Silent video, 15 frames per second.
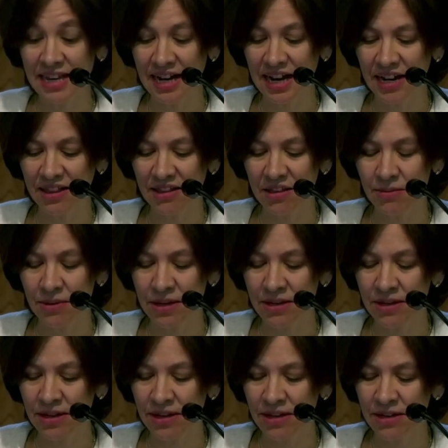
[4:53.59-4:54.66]
and
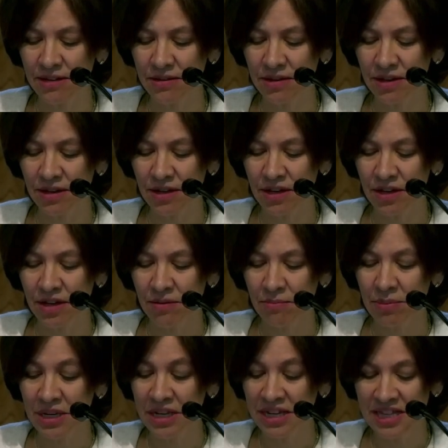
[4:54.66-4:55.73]
biographies and letters
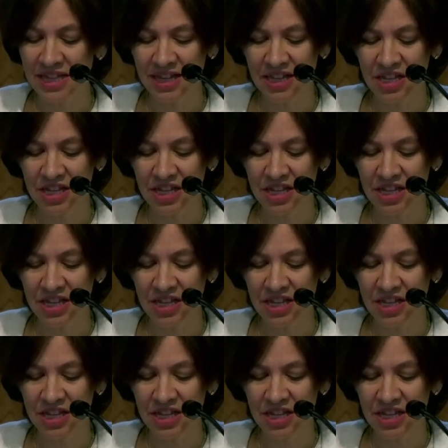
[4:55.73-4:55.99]
of